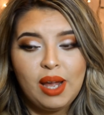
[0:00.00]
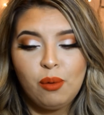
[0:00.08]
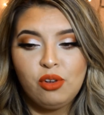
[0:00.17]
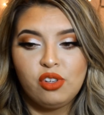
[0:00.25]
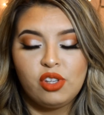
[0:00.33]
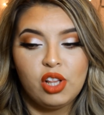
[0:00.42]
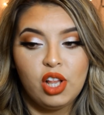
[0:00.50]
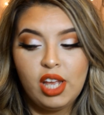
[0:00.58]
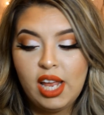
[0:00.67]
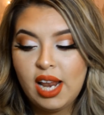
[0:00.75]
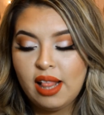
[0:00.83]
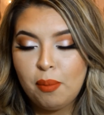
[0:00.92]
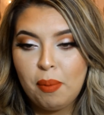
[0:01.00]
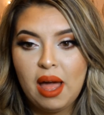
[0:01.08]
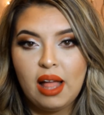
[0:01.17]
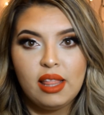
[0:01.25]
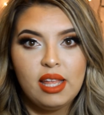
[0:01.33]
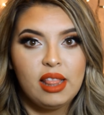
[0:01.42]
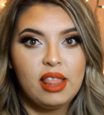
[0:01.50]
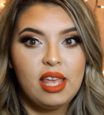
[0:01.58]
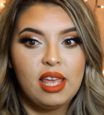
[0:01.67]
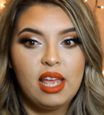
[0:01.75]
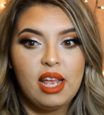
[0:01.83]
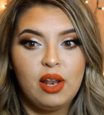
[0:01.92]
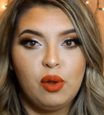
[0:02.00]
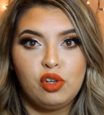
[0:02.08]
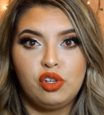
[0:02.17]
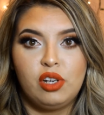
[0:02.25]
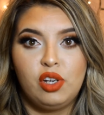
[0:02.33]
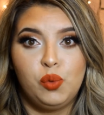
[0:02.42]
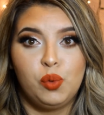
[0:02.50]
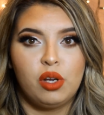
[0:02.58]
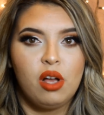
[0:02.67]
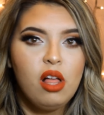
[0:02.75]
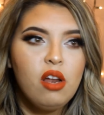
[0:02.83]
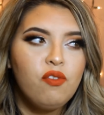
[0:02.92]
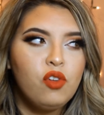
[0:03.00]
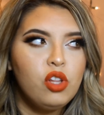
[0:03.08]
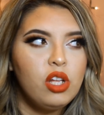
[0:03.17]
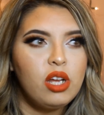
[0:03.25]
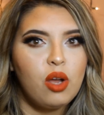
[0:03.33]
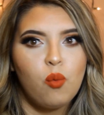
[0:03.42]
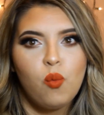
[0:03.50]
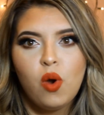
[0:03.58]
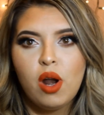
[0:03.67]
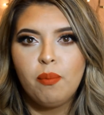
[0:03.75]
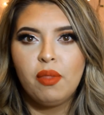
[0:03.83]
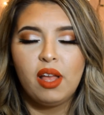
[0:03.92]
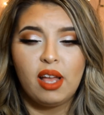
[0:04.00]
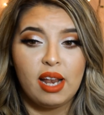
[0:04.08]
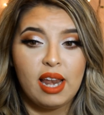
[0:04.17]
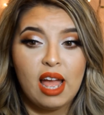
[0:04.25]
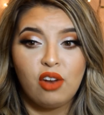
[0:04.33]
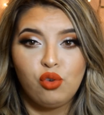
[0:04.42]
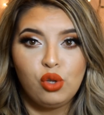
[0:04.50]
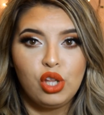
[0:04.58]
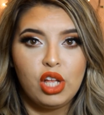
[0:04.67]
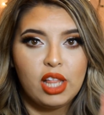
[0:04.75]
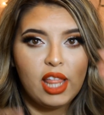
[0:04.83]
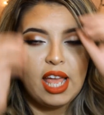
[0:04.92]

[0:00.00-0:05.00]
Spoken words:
I was just looking at the palette thinking, should I do a colorful look, a warm look, a natural look?